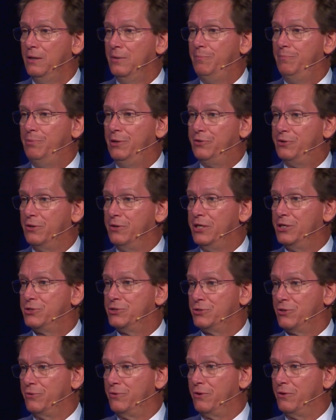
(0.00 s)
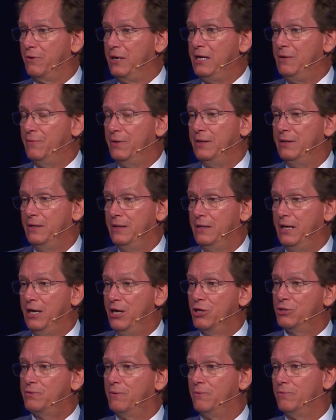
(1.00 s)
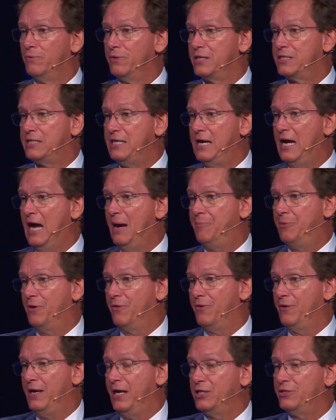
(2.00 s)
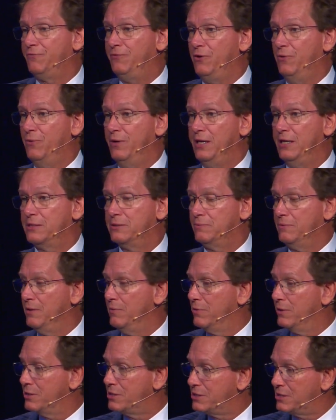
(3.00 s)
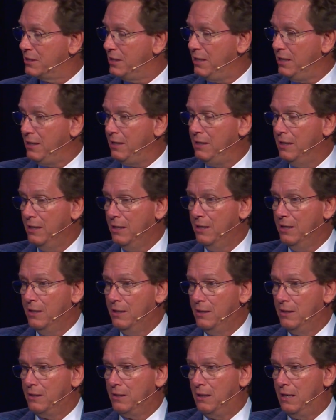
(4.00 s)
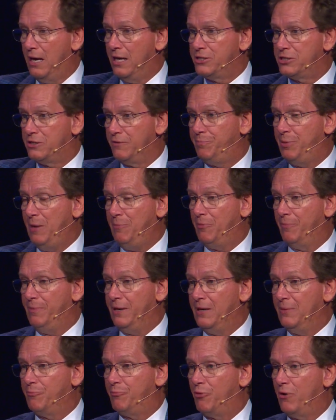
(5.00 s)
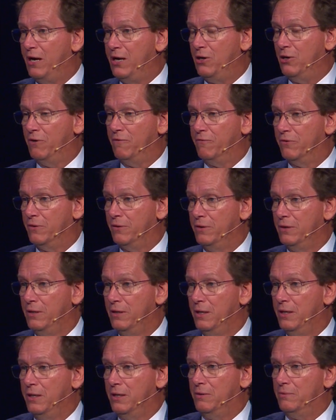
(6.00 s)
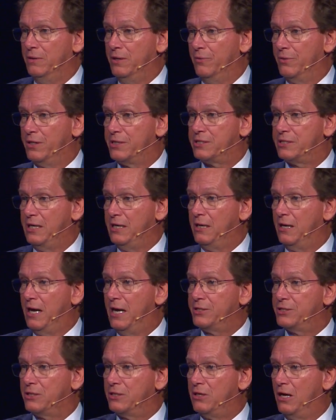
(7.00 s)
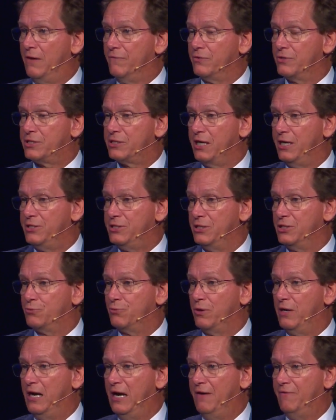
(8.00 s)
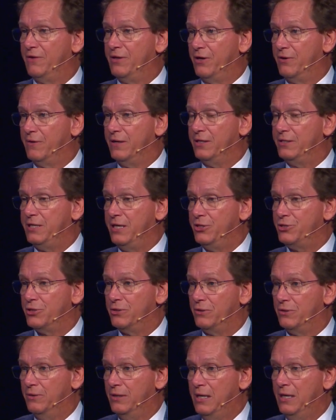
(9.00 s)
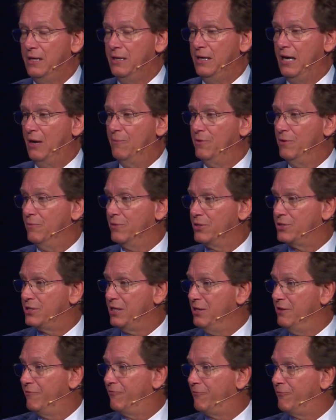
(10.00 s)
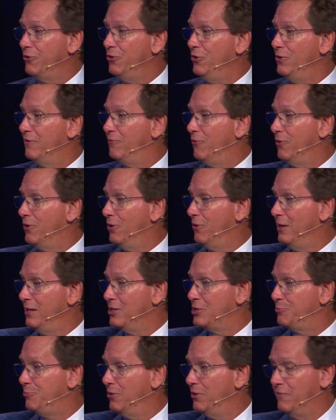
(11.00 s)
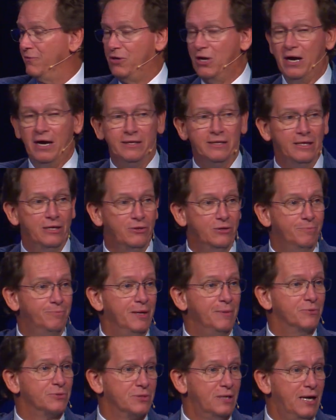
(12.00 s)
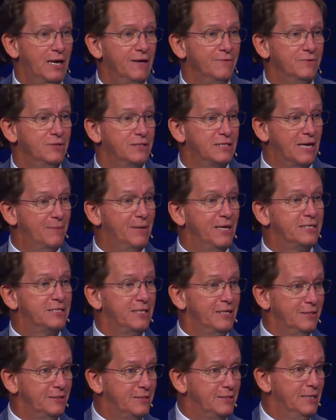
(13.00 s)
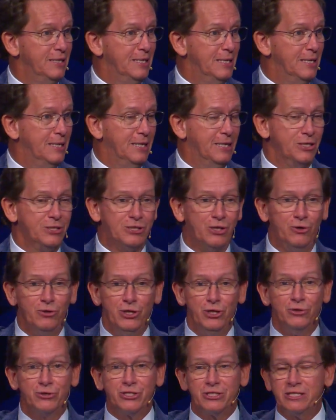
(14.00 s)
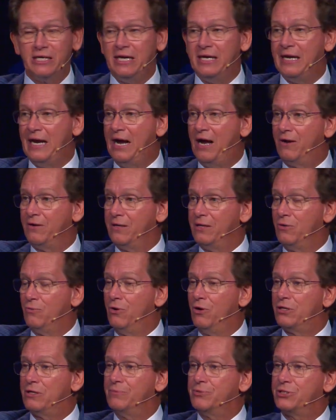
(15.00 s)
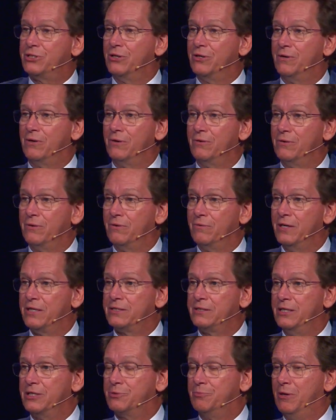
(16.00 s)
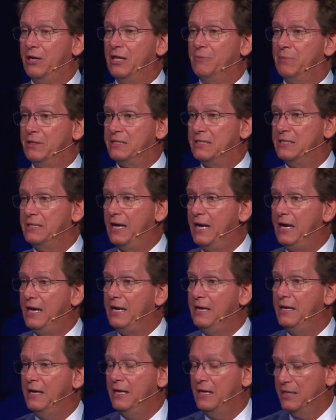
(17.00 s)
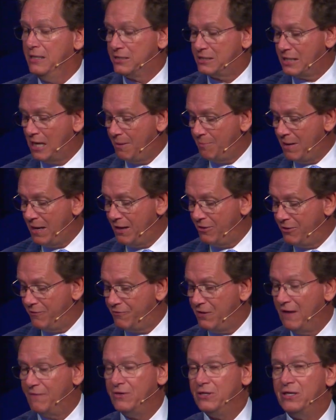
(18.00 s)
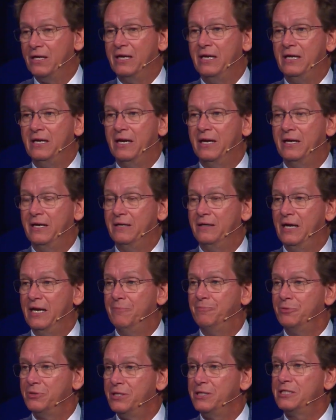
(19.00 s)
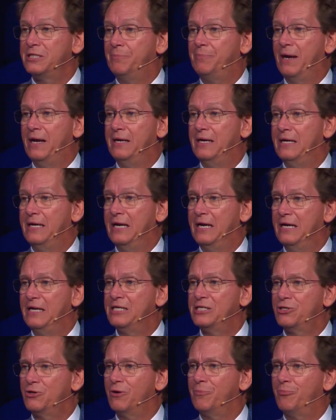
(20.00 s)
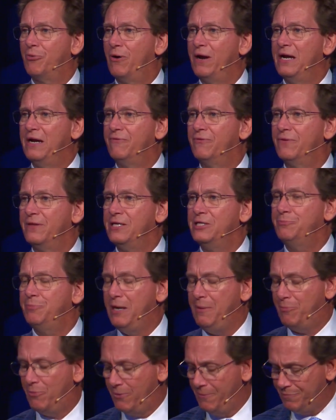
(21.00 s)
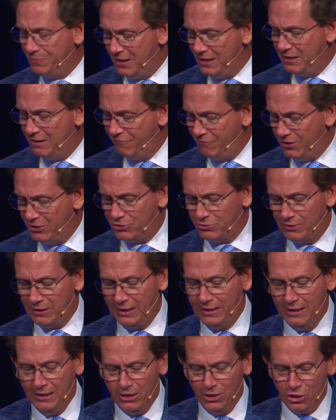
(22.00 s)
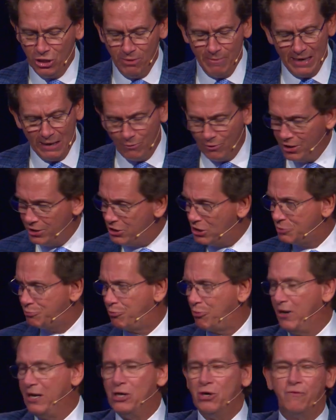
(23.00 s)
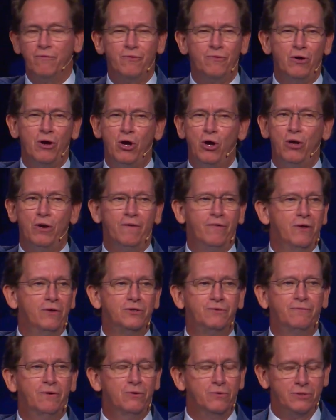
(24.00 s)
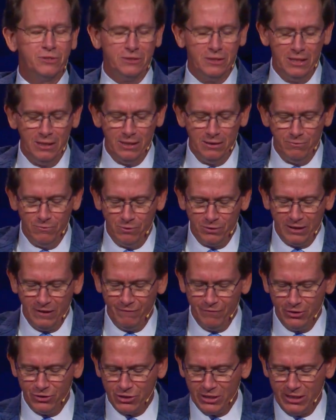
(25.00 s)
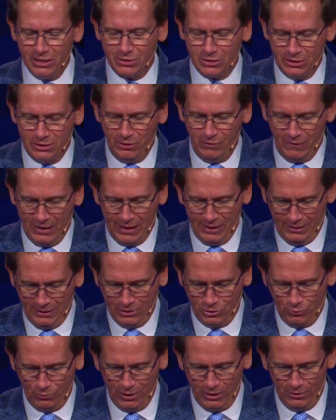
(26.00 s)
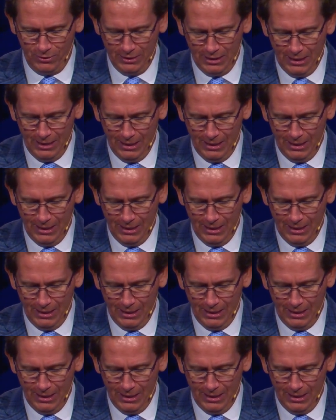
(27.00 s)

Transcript: put their initials on a green one. And here's what we want to see happen over the next few weeks we want to see lots of people being prayed over. We want to see lots of conversations we're having that are intentional, and we want to see the fruit of what only the Spirit of God can do in people's lives. Does that make sense? So you'll see it out in the Welcome Center the rest of this month. But today, stop by there if you haven't done it yet and, and participate in it. And let's start praying for these people individually. You might want to just pray over all of those folks We'll give you the chance to do that as well.